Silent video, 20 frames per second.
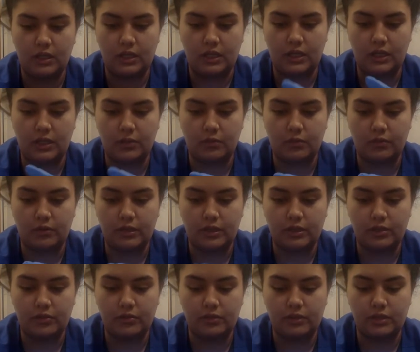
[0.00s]
and I'm going
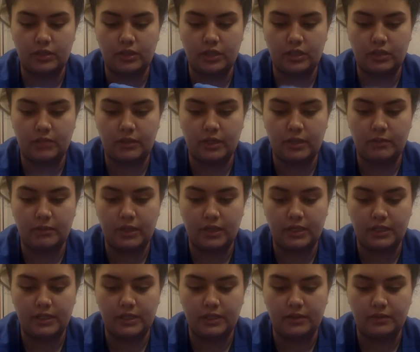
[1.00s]
to inject my
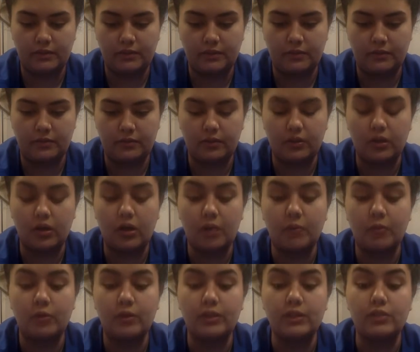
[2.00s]
medicine. Oh no, I'm
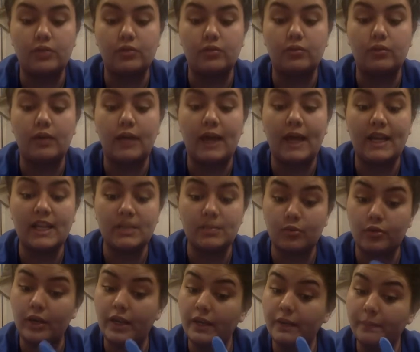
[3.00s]
going to
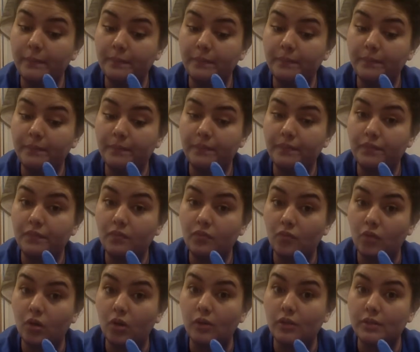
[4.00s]
aspirate.
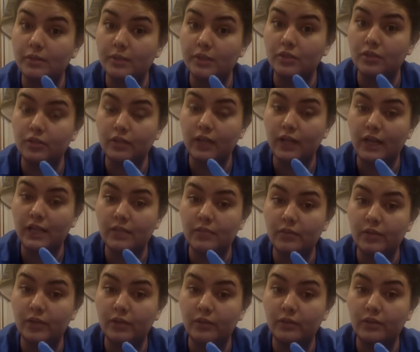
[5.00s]
Always make sure to
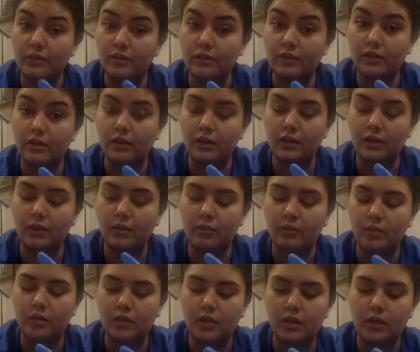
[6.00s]
aspirate with
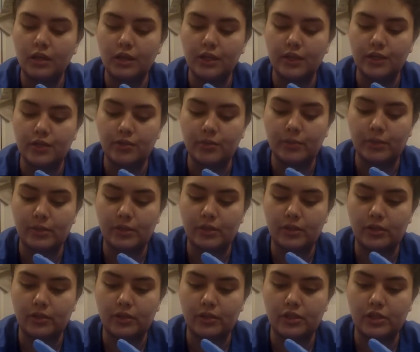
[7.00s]

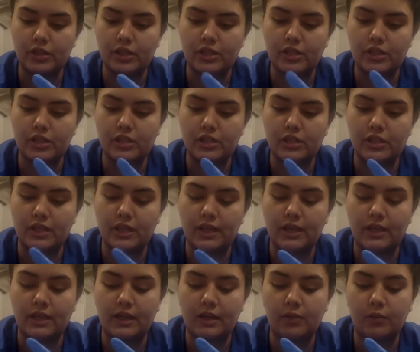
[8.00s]
intramuscular injections. And
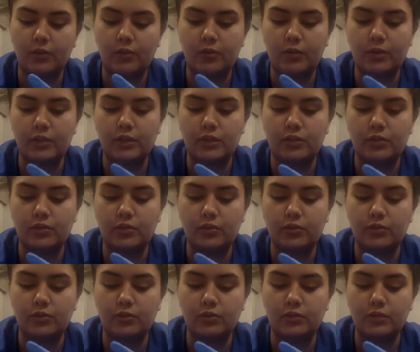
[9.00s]
then I'm going
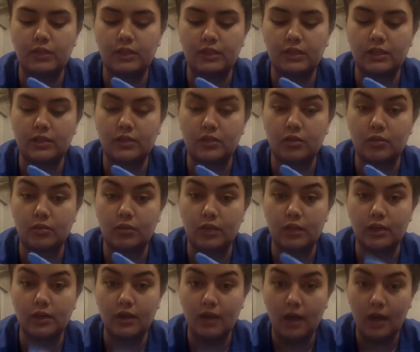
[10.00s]
to, since there's no blood,
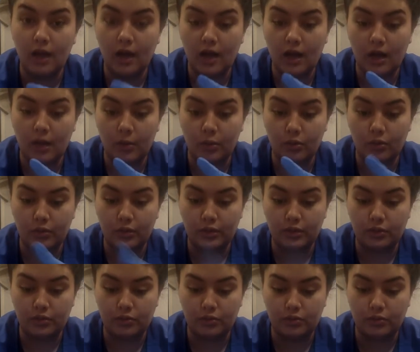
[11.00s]
I'm going
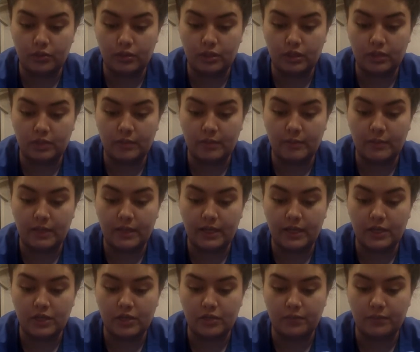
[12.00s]
to inject my
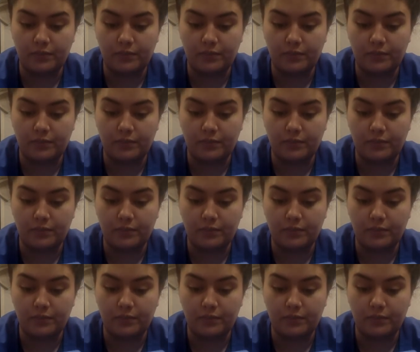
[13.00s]
medication.